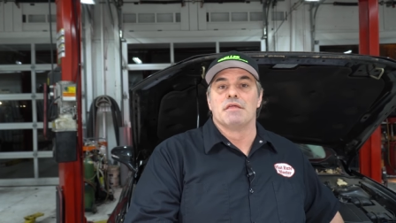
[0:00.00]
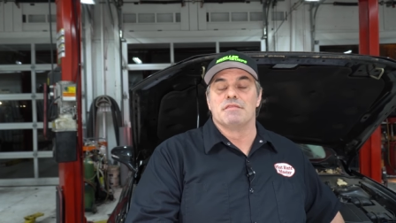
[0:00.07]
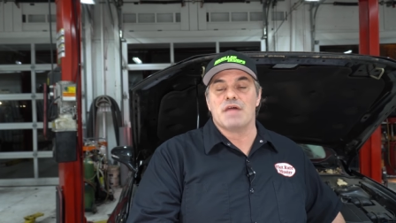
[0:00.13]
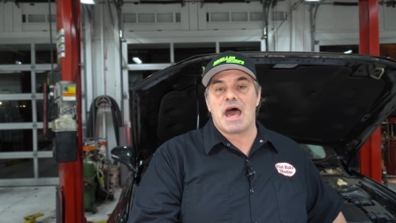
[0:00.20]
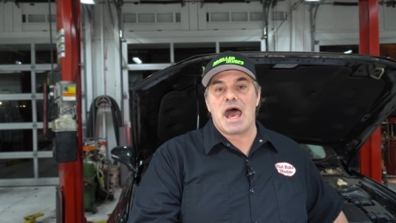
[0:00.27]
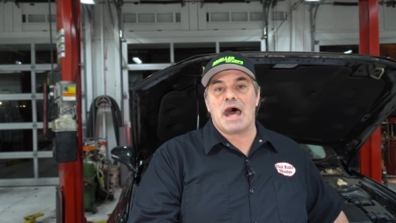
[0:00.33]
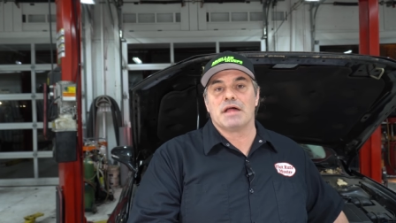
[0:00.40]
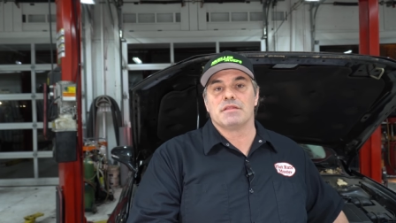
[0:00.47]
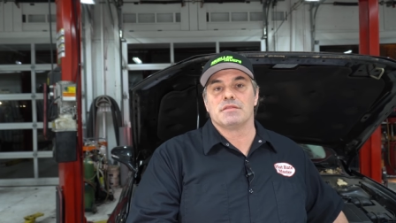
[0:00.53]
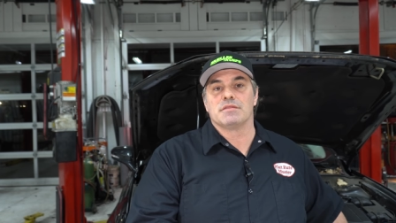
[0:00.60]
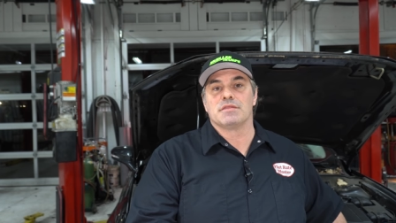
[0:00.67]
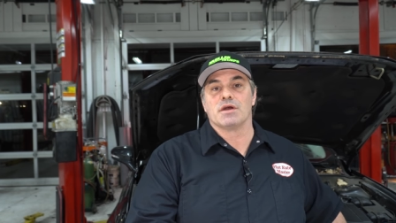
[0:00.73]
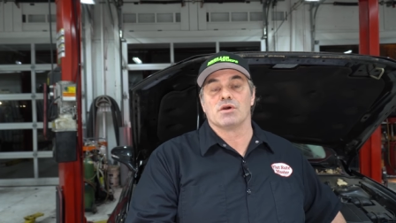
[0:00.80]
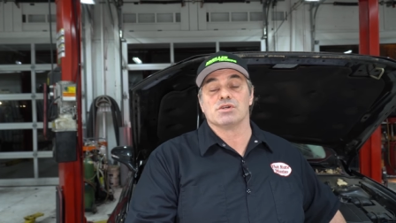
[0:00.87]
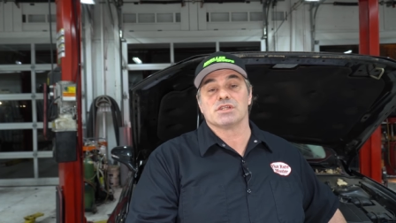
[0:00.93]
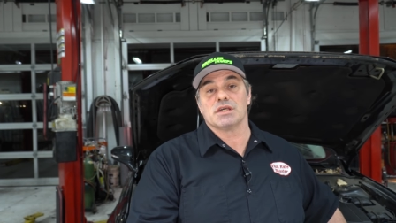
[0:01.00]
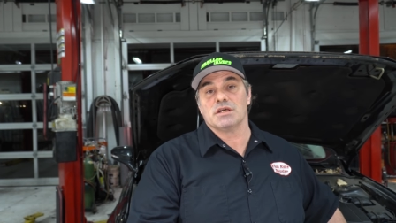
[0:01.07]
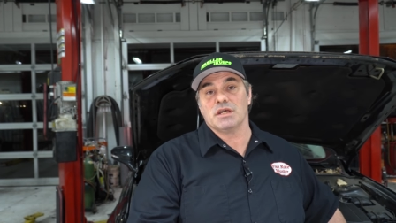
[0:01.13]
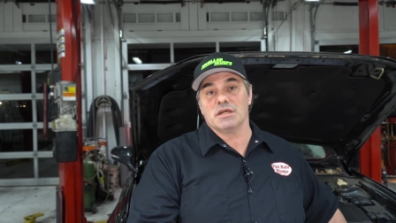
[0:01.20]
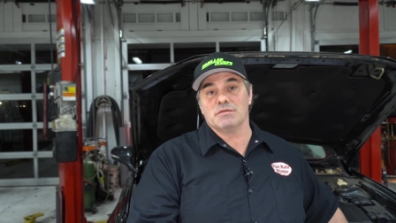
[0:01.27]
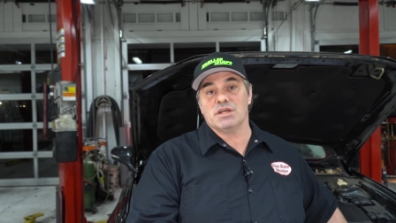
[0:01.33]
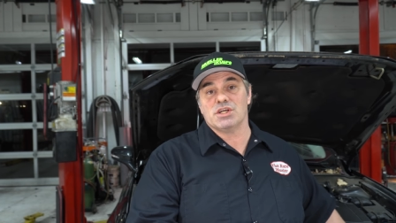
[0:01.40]
that there's
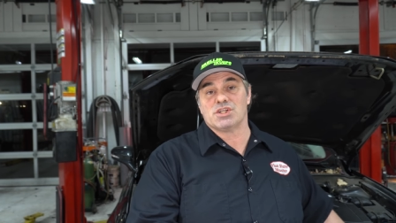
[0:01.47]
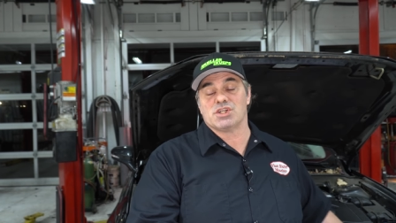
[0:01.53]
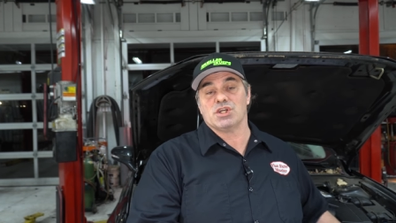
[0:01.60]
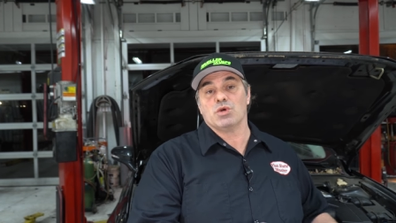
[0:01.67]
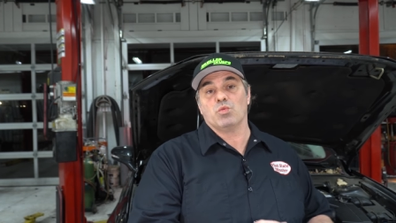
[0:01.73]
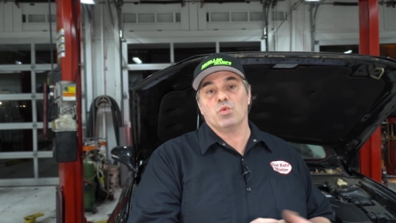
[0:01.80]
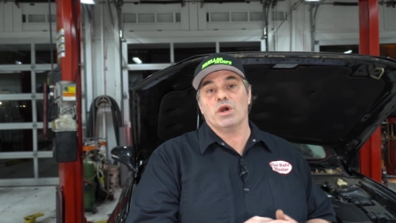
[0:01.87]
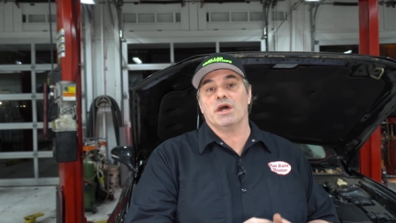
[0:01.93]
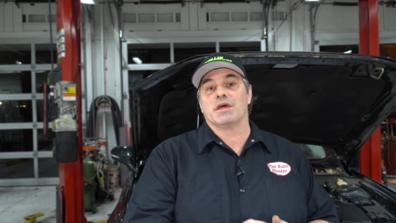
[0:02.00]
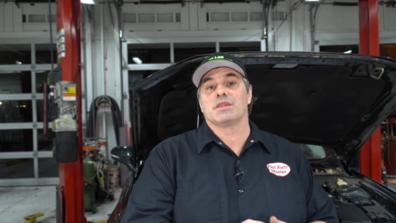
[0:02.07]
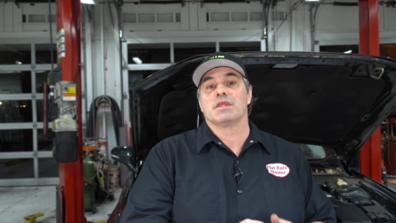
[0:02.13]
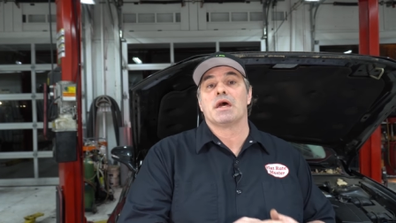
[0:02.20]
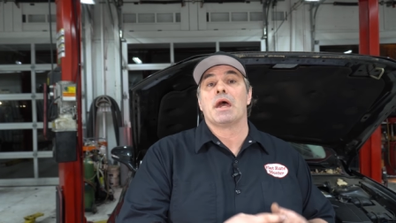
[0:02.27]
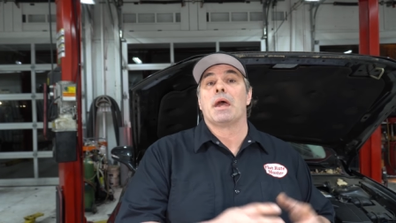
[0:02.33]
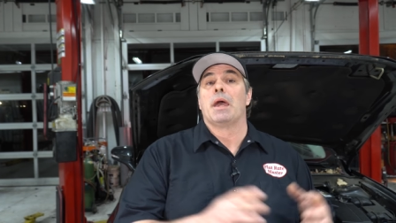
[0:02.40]
an issue with